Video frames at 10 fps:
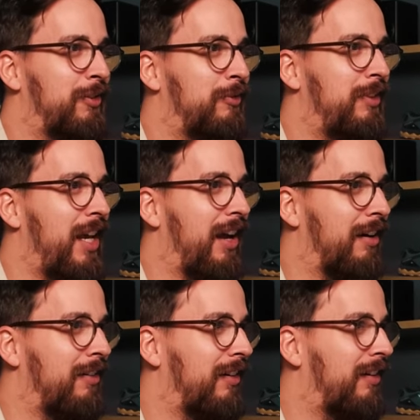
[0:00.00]
yeah,
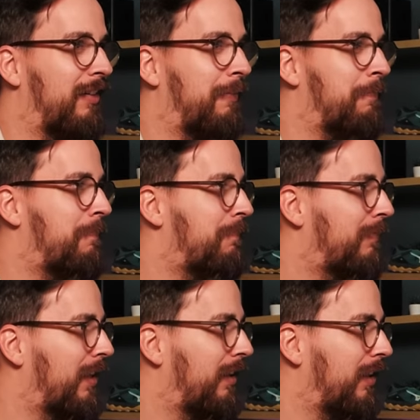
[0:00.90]

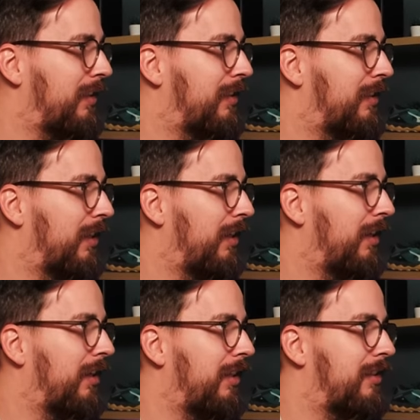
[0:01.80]
let's
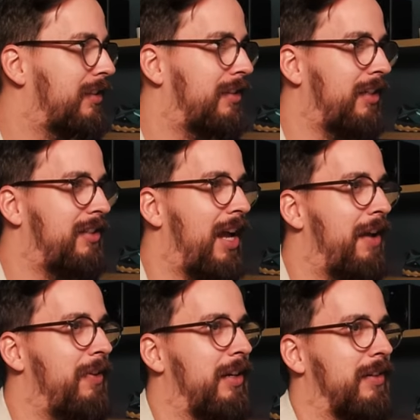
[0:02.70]

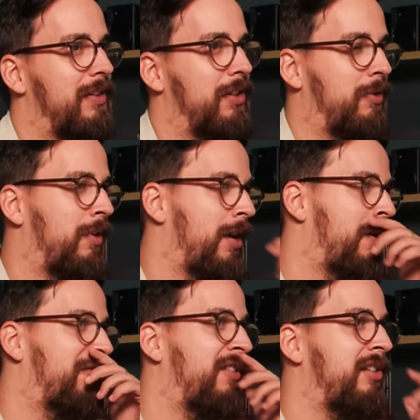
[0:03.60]
dive in. So
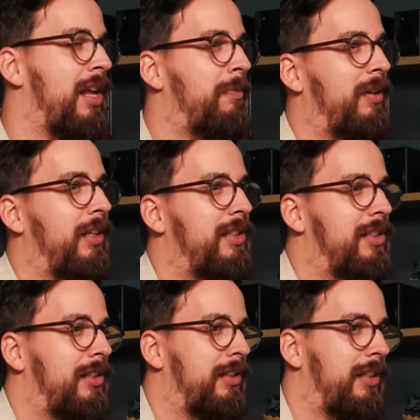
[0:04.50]
for example,
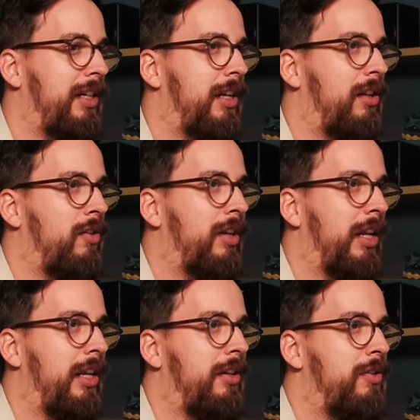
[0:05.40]
let's take a look
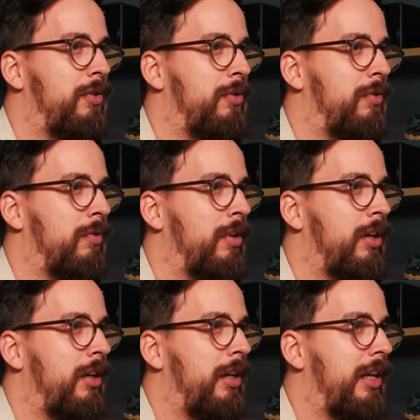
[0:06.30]
into
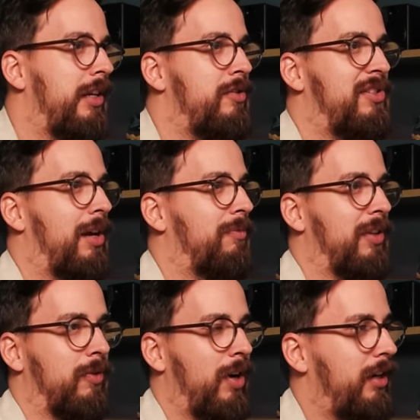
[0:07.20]

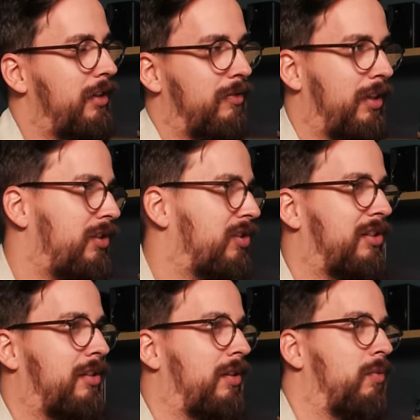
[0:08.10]
something, right? Let's
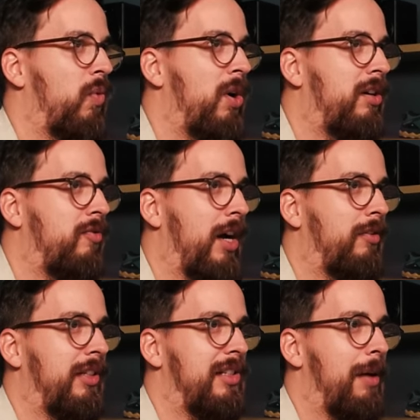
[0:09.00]
just walk
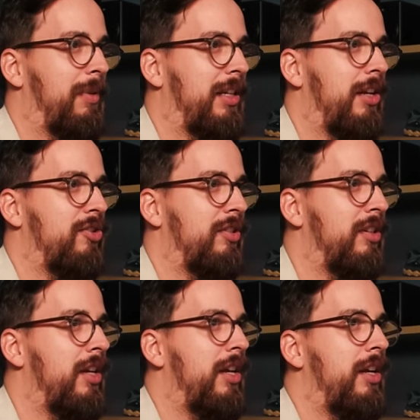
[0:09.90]
around this application,
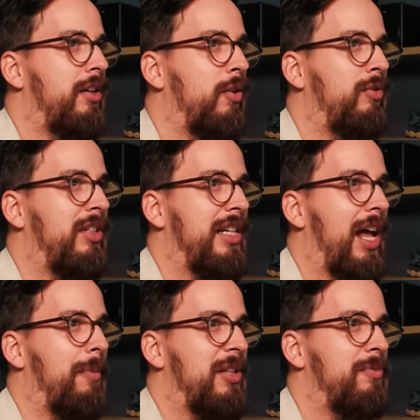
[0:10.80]
go to the
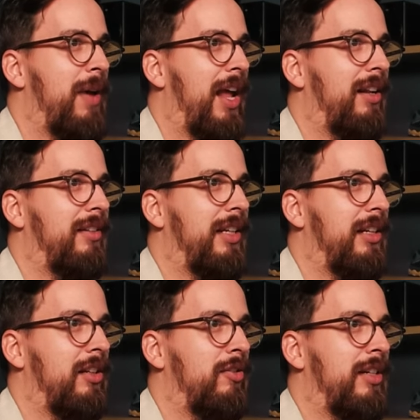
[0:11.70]
Elements panel, take
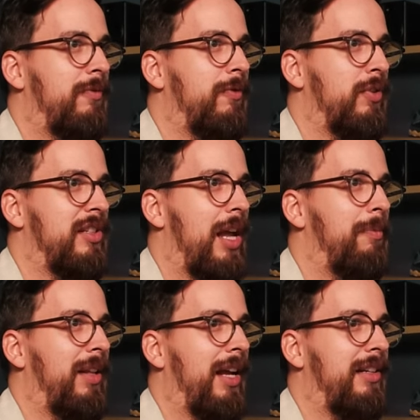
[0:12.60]
a look, for
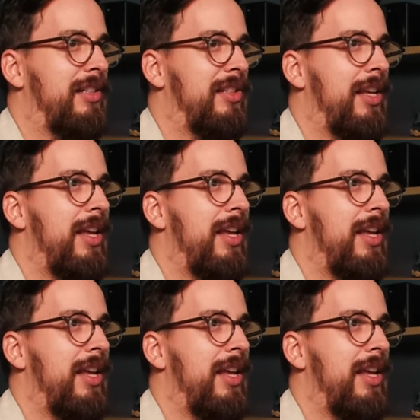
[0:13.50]
example, at this